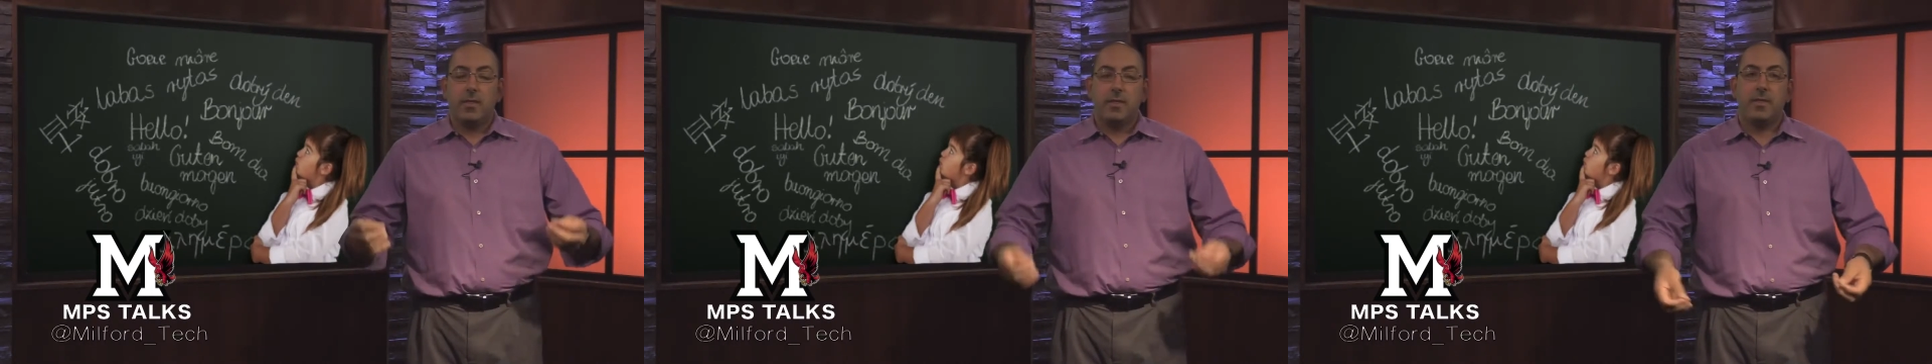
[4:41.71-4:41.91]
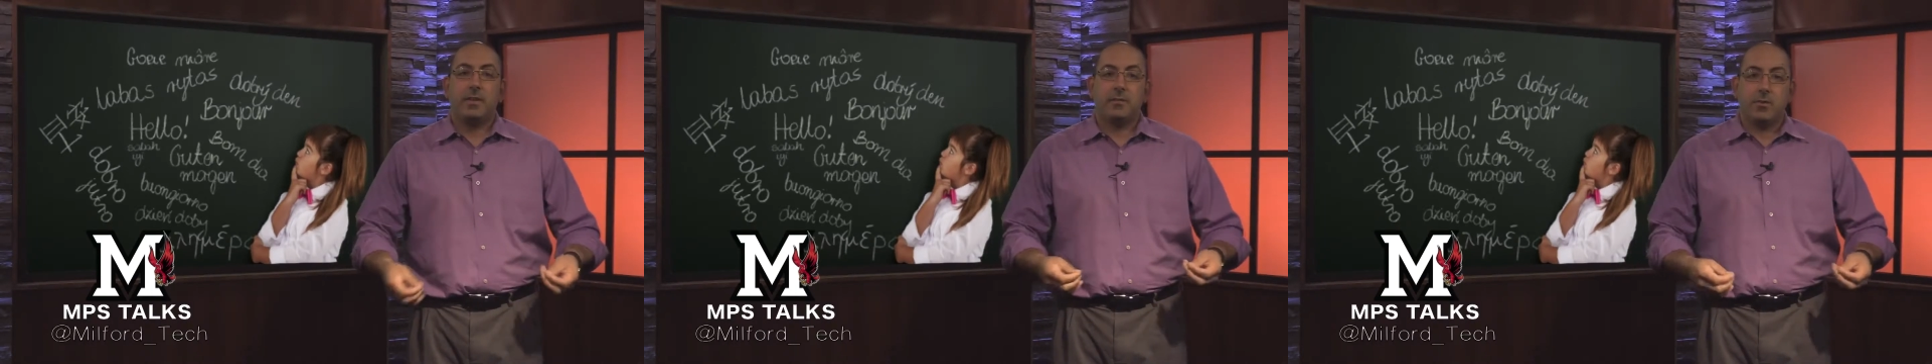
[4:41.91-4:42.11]

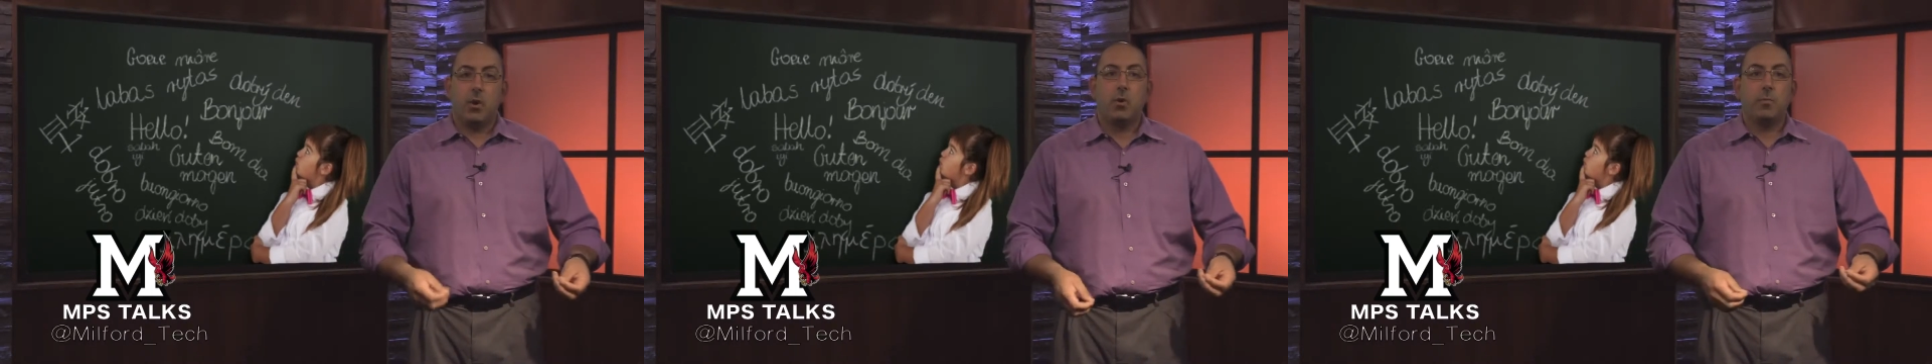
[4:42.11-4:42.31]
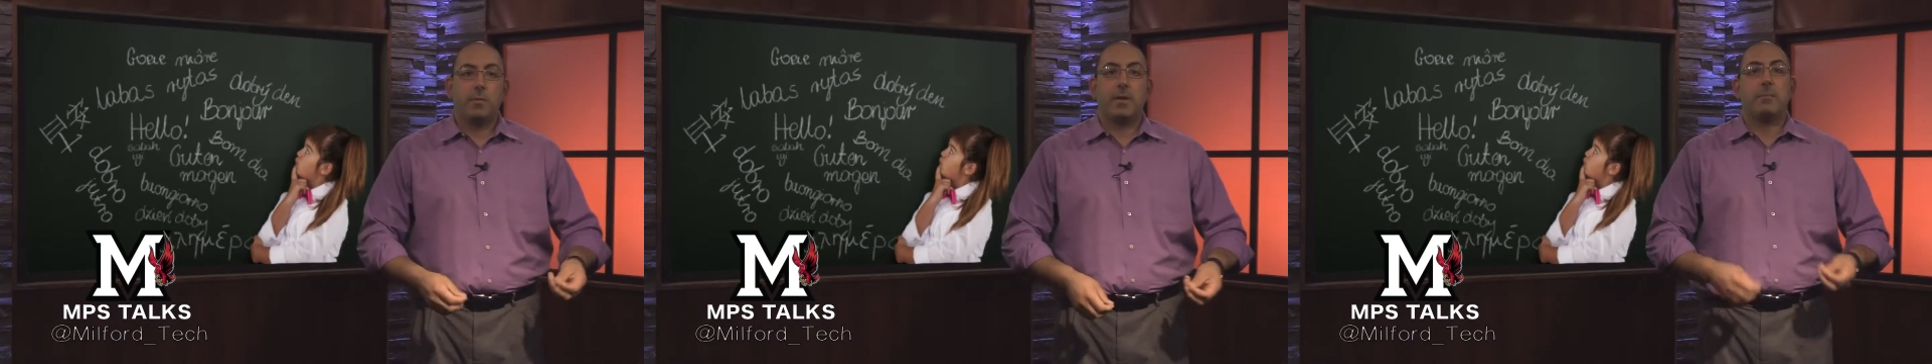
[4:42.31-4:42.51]
this
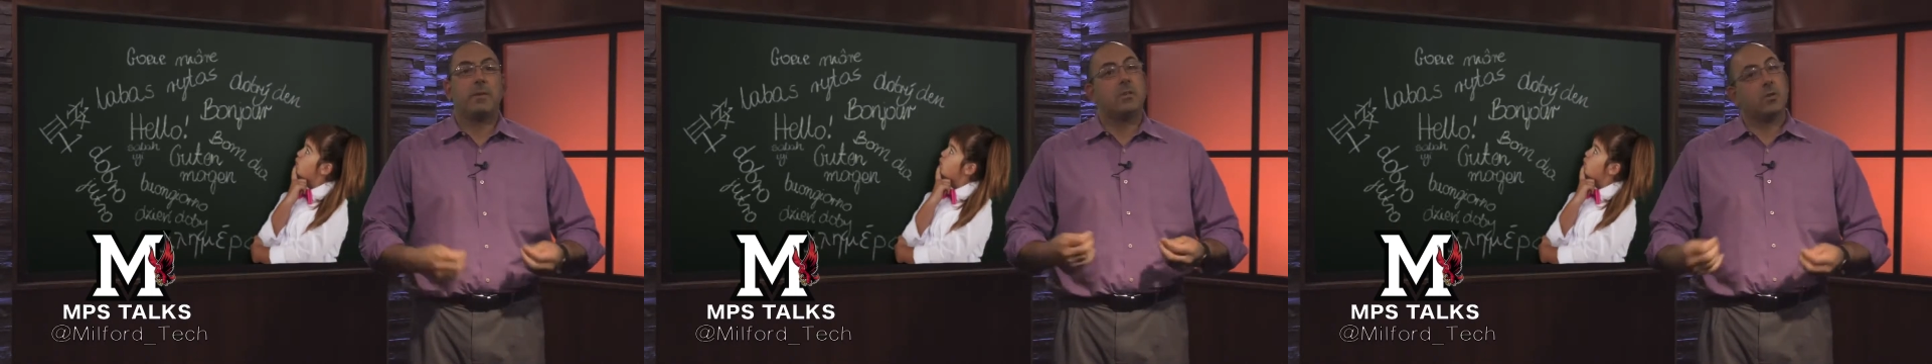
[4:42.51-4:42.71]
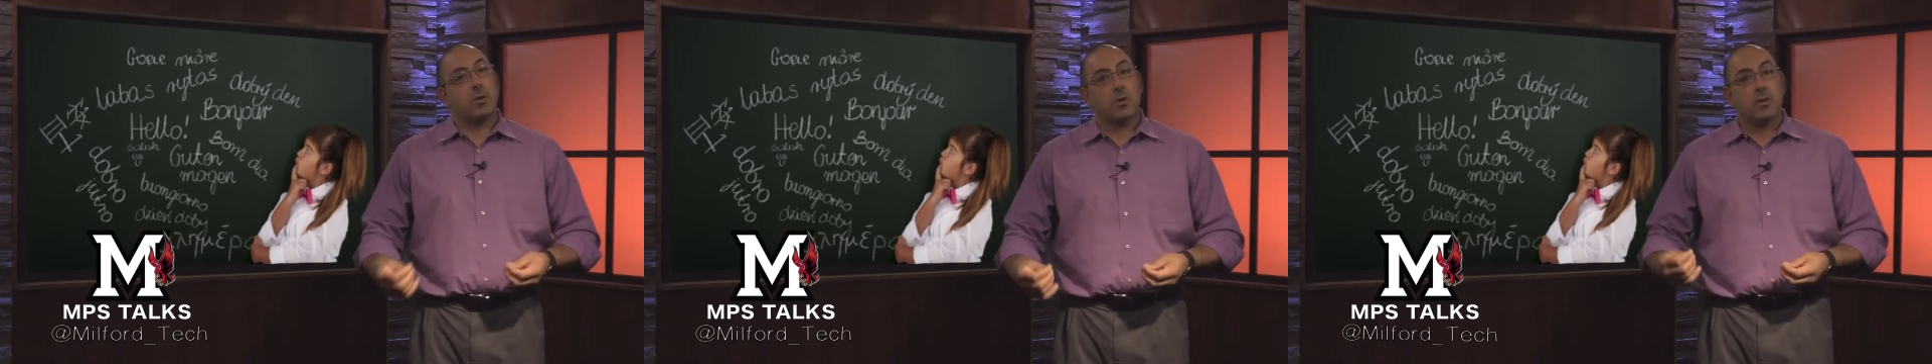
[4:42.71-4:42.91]
hope can
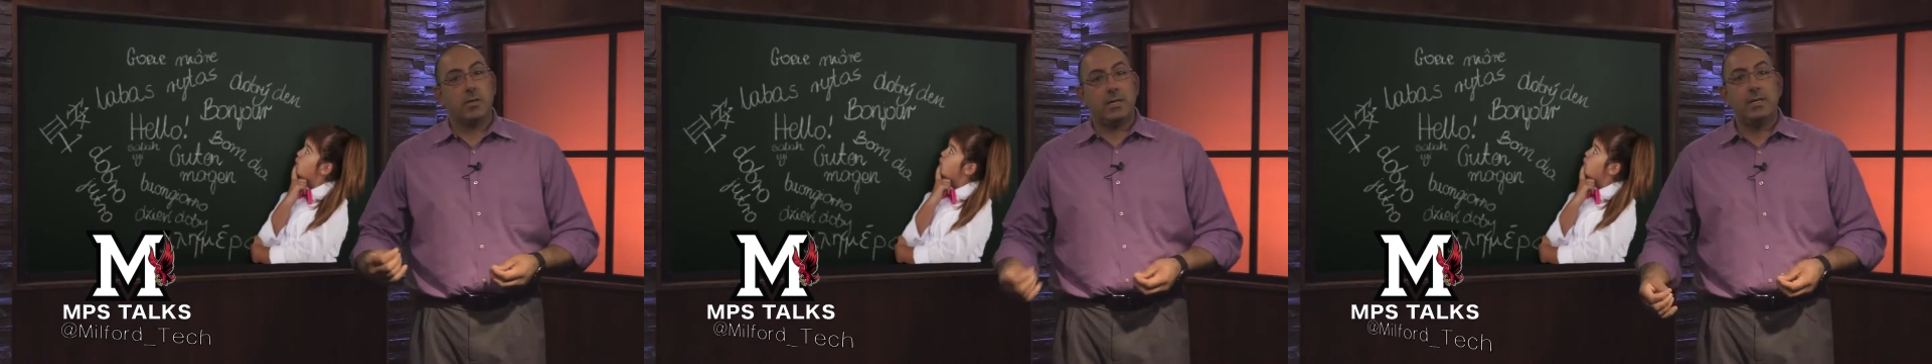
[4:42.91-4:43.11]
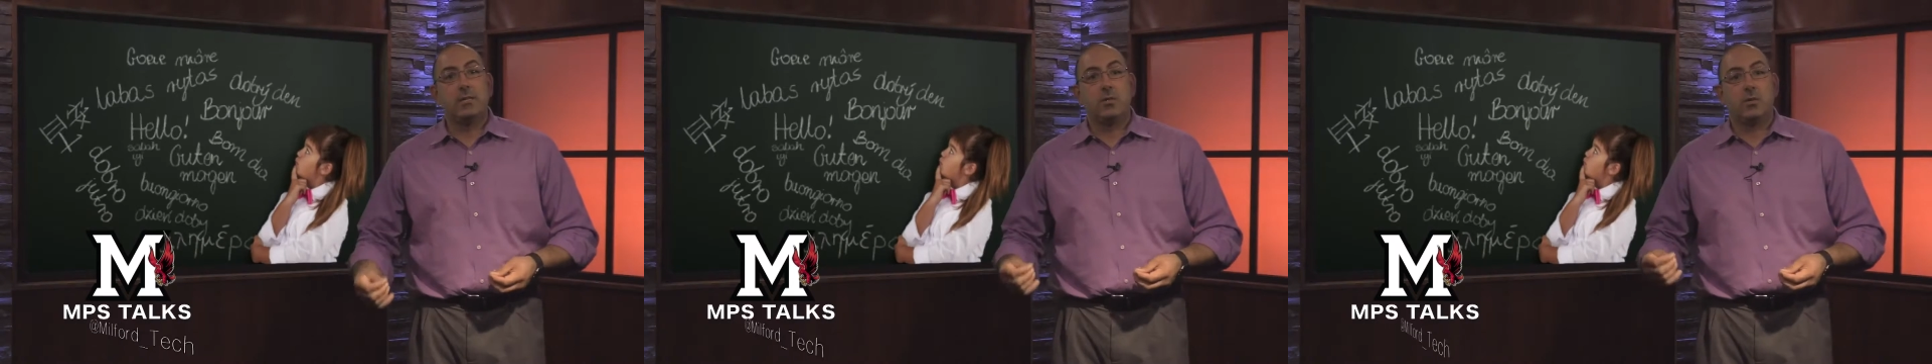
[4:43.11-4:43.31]
be turned
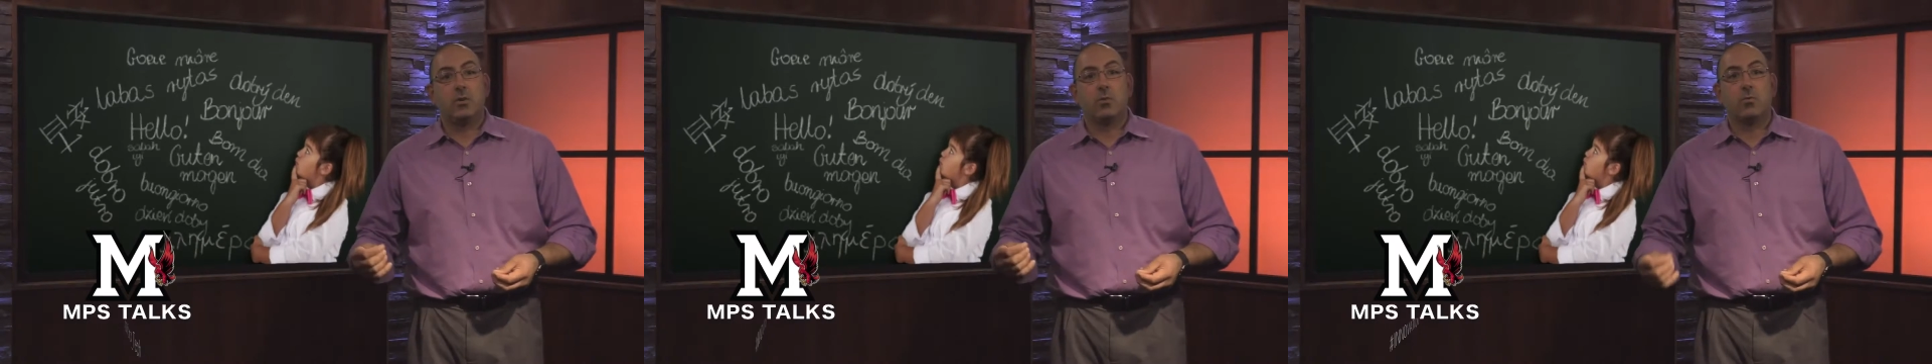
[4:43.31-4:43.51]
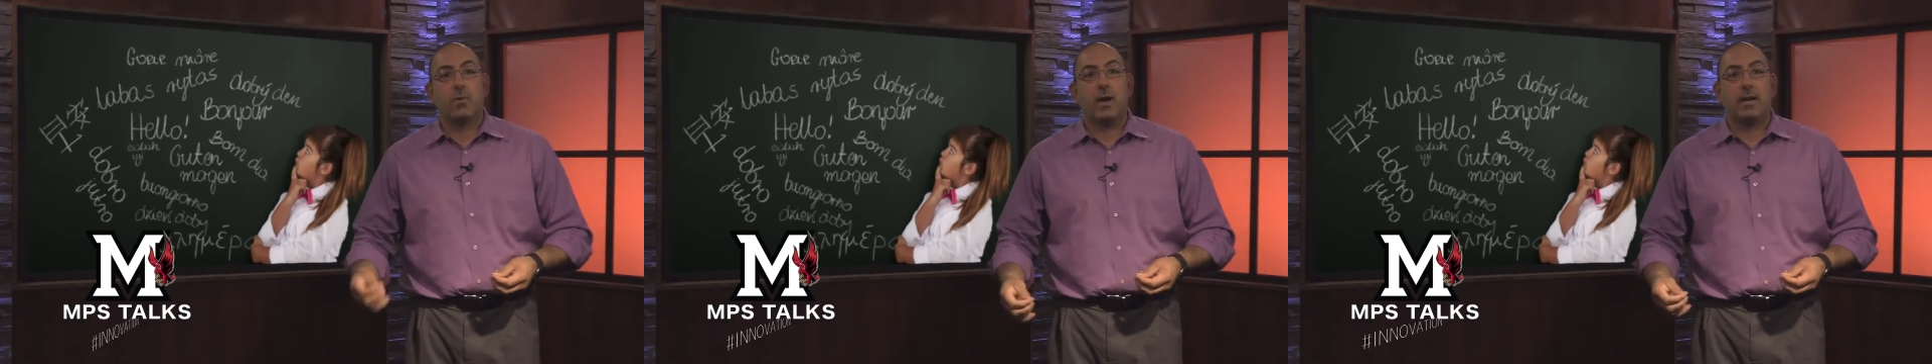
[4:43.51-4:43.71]
into
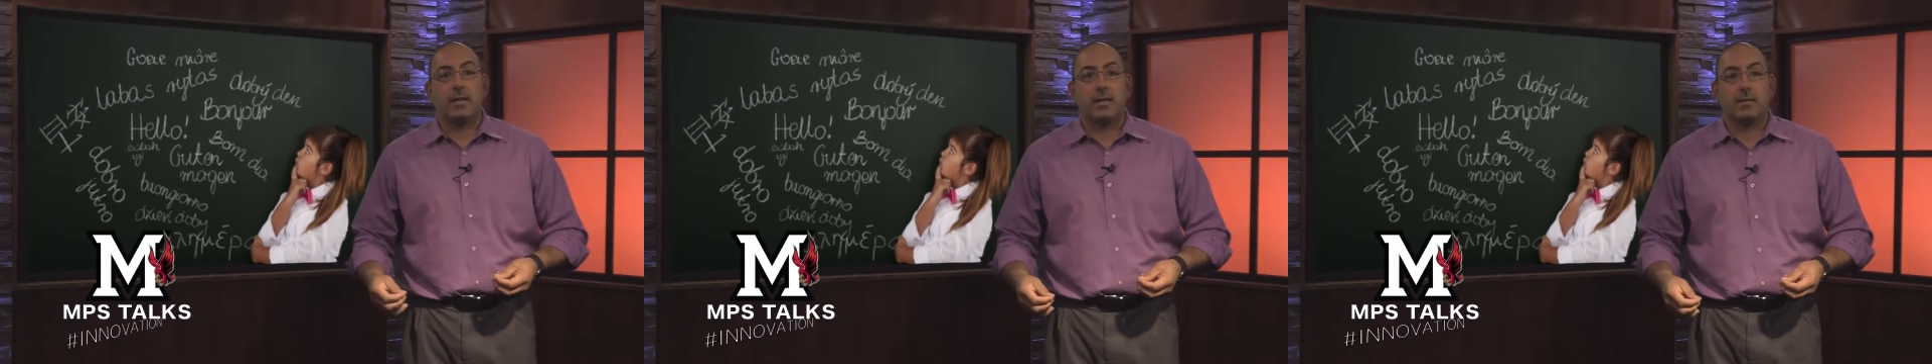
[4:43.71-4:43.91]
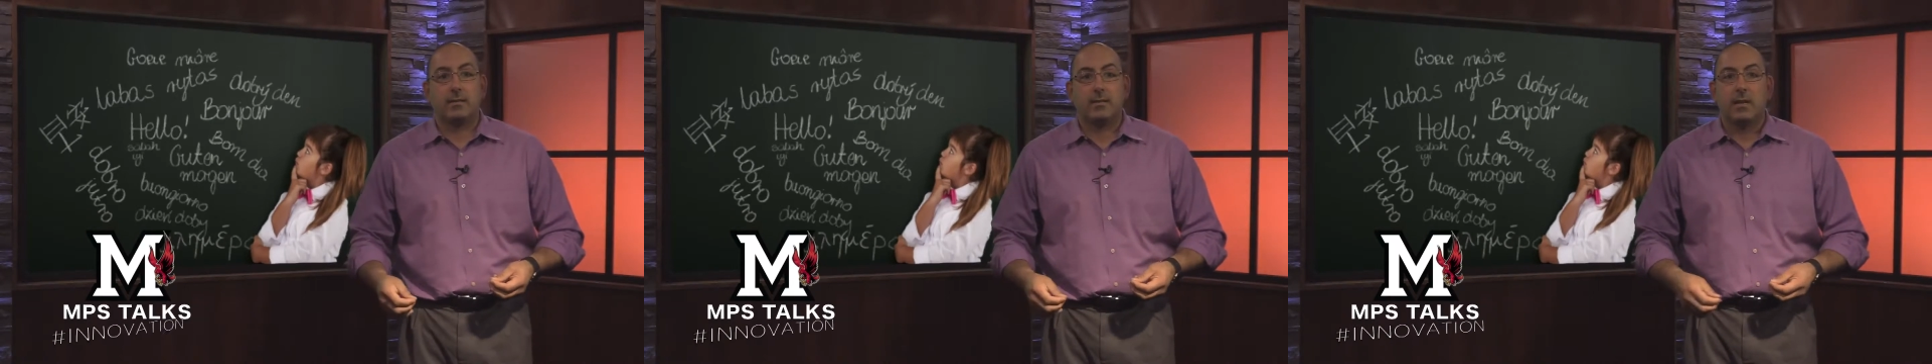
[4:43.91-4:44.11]

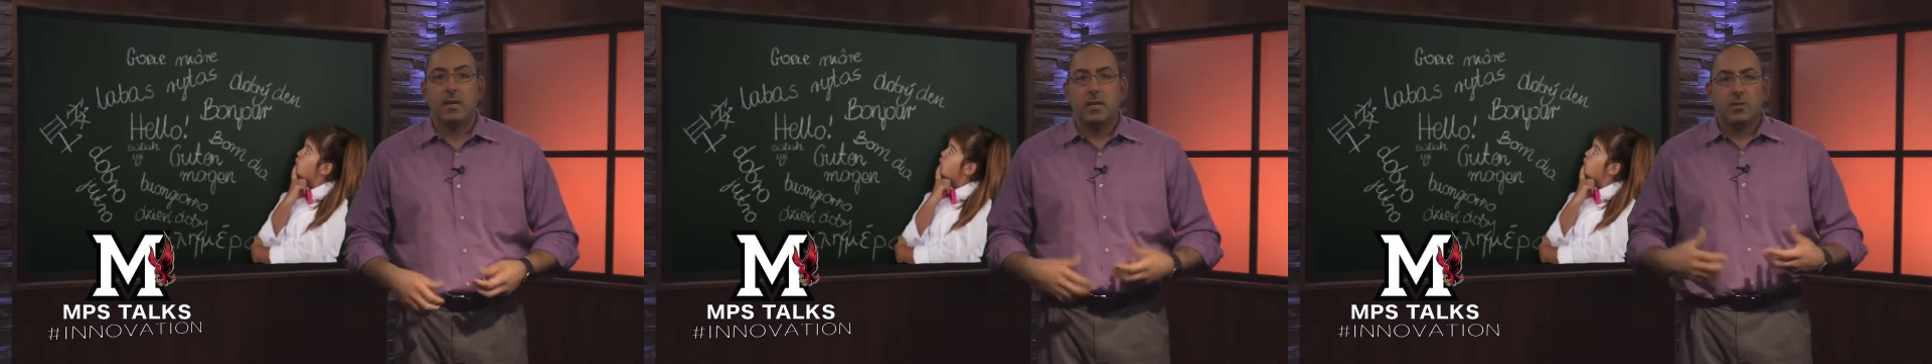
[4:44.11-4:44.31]
greatness.